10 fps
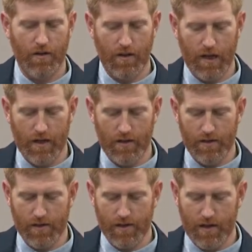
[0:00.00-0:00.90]

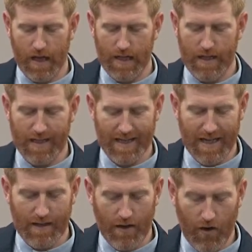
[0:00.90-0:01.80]
is a
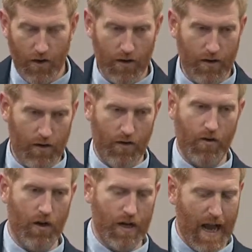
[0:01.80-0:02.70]
descendant or
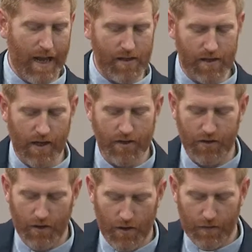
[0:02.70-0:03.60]
an
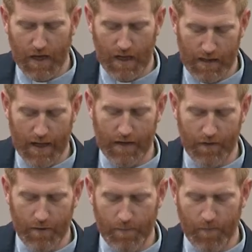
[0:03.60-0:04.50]
ancestor of King
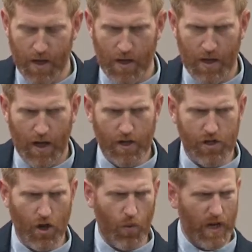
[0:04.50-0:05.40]
David. And
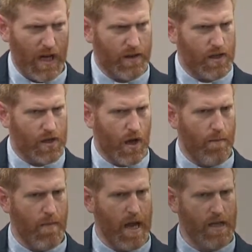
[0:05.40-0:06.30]
so we get this
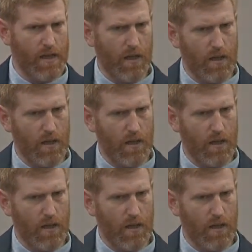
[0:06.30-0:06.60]
amazingly